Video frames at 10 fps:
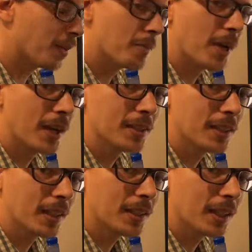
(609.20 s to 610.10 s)
past
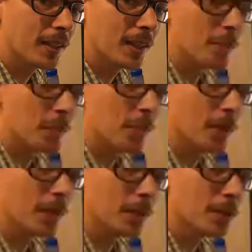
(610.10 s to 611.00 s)
decade that
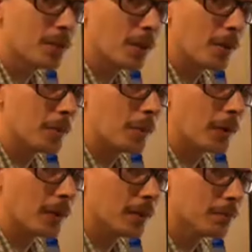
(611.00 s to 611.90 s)
breathing is so
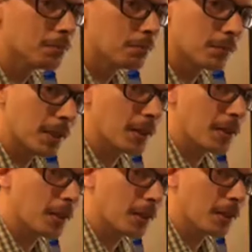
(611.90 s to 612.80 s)
important. As if
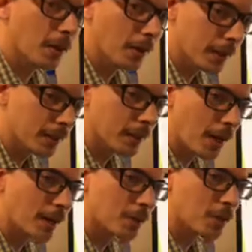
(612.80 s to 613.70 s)
you didn't know that,
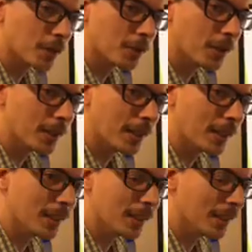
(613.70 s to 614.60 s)
oxygen is good, you kind
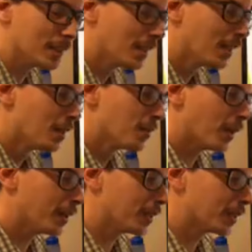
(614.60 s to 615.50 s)
of need it.
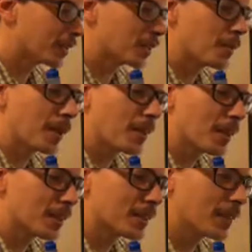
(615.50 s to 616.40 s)
But there's so many
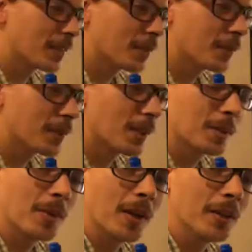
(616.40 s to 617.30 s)
things, like we talked
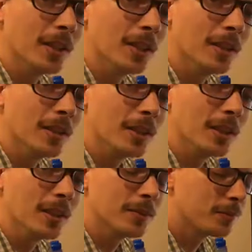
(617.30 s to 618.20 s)
about in
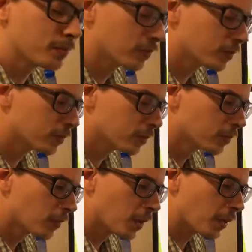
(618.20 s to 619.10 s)

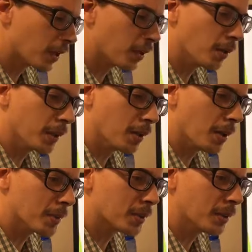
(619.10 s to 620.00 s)
one of the earlier
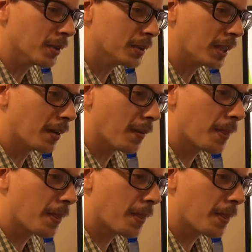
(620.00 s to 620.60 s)
episodes, how